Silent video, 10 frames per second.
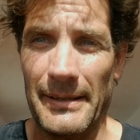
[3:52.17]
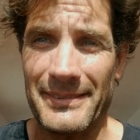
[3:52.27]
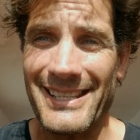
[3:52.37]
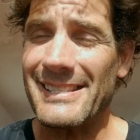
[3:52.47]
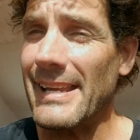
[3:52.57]

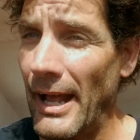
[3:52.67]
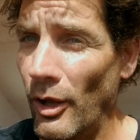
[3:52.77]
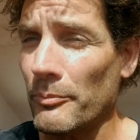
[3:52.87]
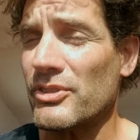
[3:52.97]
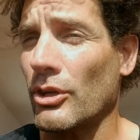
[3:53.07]
This
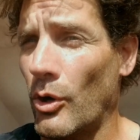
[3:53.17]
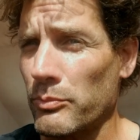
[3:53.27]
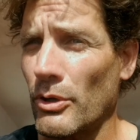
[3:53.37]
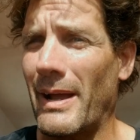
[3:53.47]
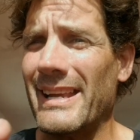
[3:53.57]
helps the
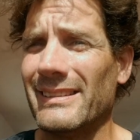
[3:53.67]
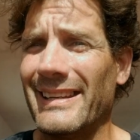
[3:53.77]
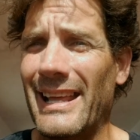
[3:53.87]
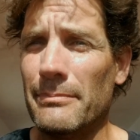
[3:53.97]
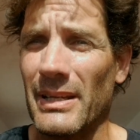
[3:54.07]
GoPro 8
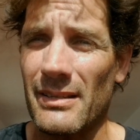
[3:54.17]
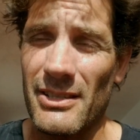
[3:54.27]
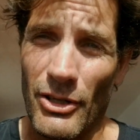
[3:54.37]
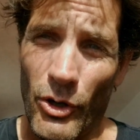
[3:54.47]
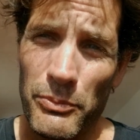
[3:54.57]
again, because
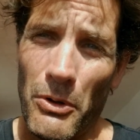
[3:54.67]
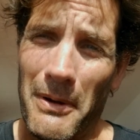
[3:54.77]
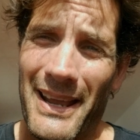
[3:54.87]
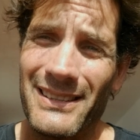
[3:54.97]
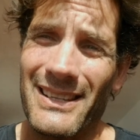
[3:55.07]
the GoPro
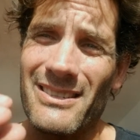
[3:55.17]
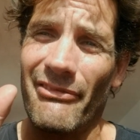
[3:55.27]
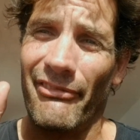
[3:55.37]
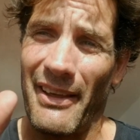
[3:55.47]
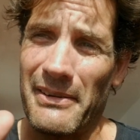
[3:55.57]
8 is
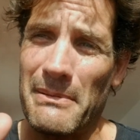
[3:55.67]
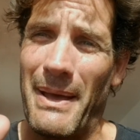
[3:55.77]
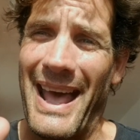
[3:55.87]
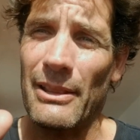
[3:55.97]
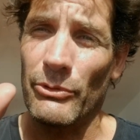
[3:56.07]
very
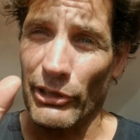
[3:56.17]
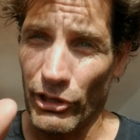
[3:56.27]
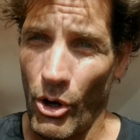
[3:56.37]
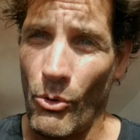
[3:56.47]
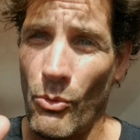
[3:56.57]
bad with
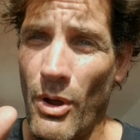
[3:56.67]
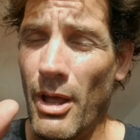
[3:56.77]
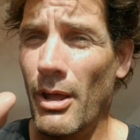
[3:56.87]
low